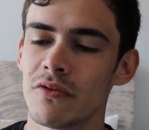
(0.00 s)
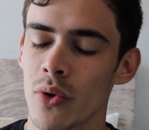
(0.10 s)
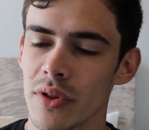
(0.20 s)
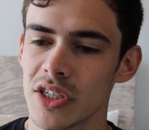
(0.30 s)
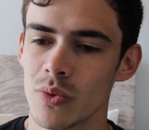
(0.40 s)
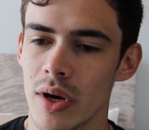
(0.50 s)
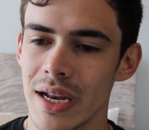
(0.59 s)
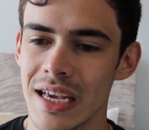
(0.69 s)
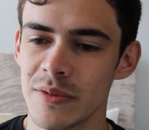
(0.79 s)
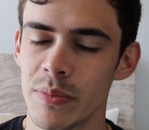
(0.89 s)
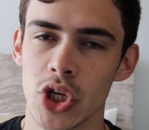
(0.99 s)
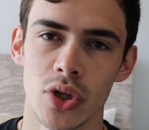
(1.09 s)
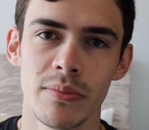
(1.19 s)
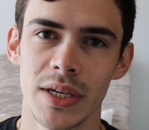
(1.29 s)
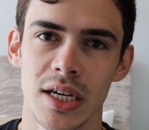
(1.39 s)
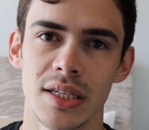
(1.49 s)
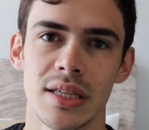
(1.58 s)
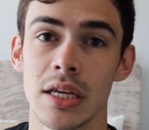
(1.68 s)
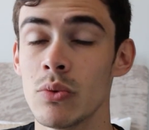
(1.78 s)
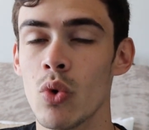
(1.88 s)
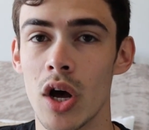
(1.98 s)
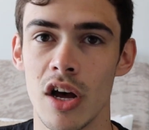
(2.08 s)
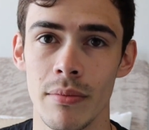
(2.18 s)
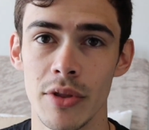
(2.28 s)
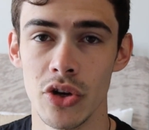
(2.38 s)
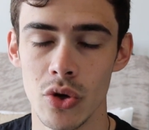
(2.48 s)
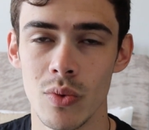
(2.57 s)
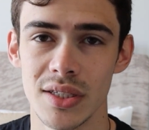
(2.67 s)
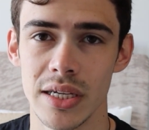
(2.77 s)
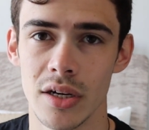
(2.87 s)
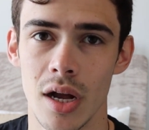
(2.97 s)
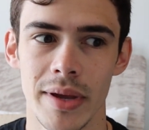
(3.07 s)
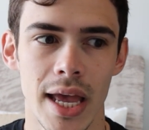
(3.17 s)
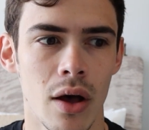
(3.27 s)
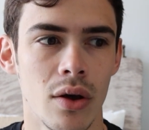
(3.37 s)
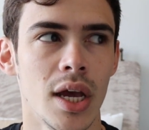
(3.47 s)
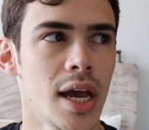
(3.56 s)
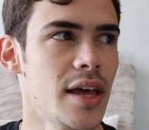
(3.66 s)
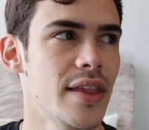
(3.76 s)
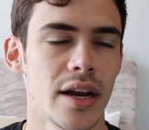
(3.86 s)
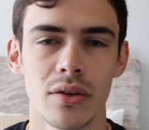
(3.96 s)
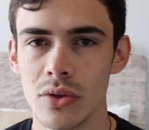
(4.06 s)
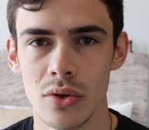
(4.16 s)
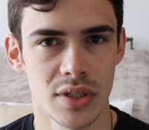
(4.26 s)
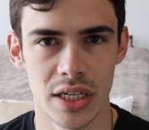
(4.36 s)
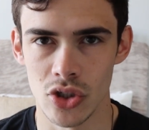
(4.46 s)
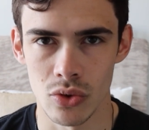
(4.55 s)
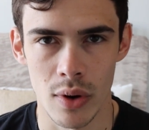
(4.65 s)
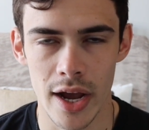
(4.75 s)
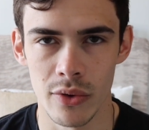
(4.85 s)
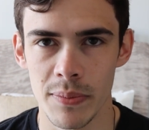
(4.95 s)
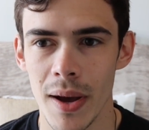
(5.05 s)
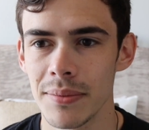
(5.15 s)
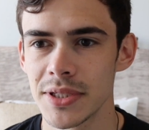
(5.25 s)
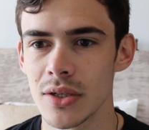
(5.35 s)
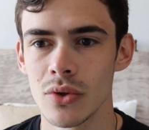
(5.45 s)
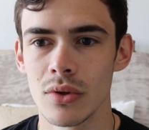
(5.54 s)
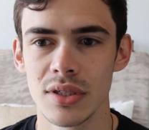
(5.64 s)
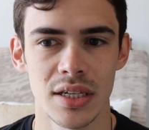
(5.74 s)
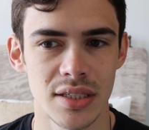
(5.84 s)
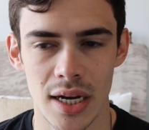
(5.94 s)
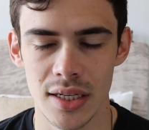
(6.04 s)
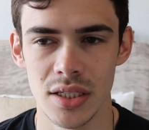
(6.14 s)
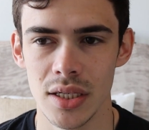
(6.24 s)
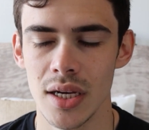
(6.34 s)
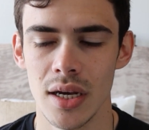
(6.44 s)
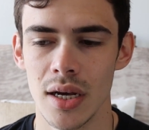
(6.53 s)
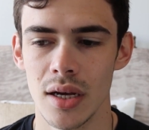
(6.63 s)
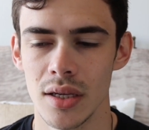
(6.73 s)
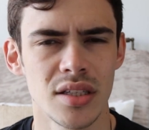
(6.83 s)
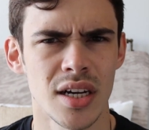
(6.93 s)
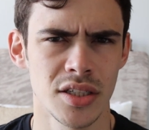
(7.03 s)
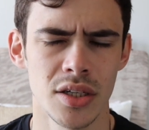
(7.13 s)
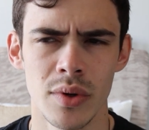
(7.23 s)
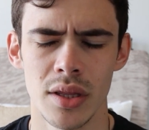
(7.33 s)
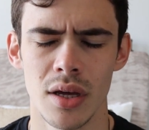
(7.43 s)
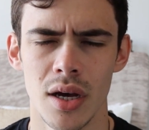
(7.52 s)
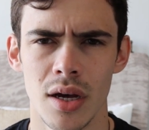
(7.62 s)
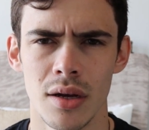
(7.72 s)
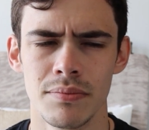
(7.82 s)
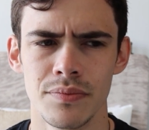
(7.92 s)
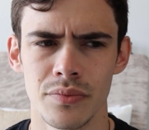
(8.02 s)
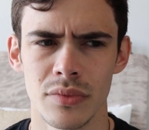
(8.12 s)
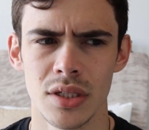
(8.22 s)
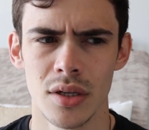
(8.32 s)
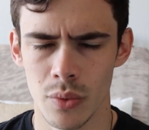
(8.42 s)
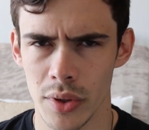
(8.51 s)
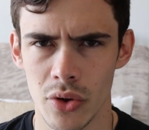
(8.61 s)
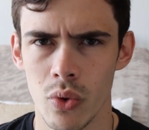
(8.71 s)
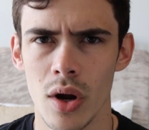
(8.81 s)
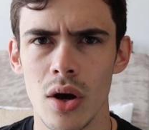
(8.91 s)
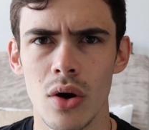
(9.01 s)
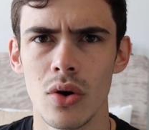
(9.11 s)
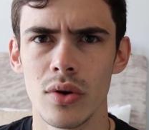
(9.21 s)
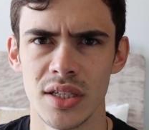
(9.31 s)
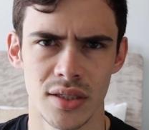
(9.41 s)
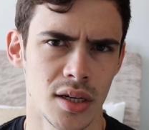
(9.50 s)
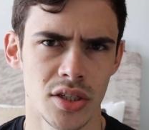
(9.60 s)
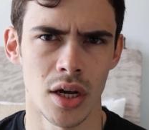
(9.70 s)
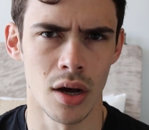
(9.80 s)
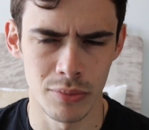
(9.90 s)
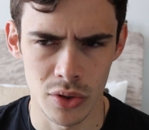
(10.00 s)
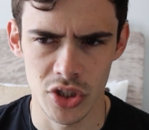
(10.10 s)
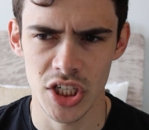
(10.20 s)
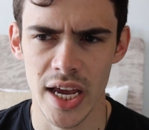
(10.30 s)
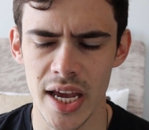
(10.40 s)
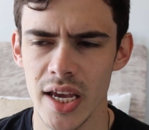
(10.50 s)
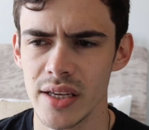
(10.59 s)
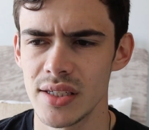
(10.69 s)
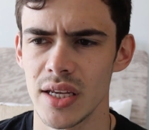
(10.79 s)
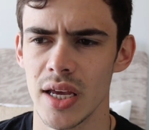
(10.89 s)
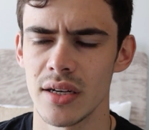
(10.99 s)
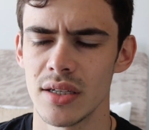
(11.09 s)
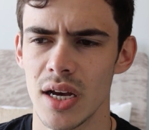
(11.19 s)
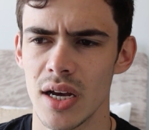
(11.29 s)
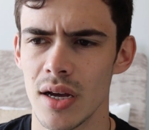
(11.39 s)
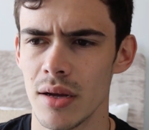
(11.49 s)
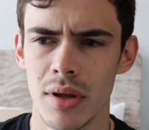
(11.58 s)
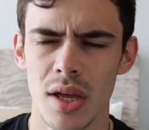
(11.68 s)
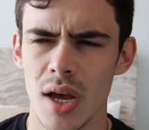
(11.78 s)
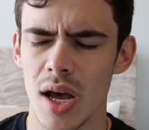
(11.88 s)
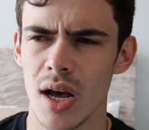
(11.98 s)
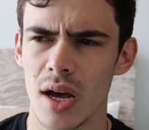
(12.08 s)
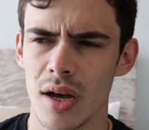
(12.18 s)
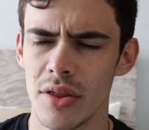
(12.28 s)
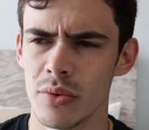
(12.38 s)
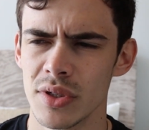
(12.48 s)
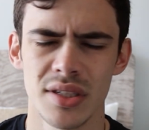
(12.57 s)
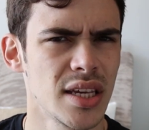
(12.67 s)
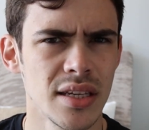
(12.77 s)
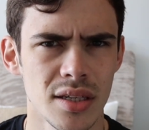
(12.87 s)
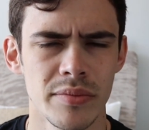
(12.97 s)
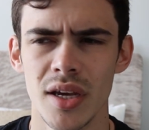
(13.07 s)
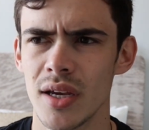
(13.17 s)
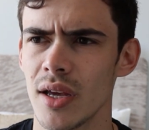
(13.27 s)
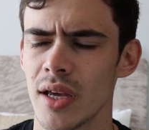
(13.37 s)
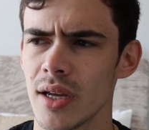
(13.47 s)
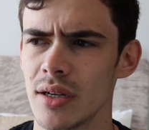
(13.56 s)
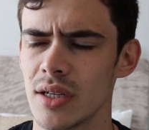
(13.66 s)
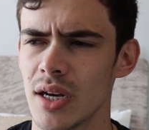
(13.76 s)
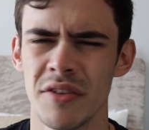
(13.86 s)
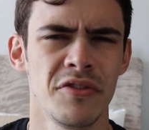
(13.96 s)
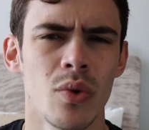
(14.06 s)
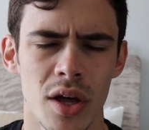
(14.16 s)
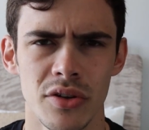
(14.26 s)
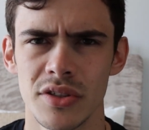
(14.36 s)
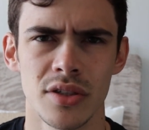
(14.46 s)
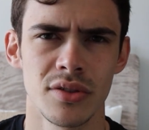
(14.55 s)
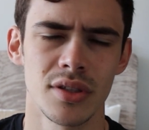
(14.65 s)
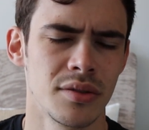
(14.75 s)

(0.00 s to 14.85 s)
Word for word: for this one is purely because the new ones that are coming out, and that includes like Jiraiya with popsicles, Itachi with Crow, Itachi Anbu Chase, and there was Kisame, and a few others. There's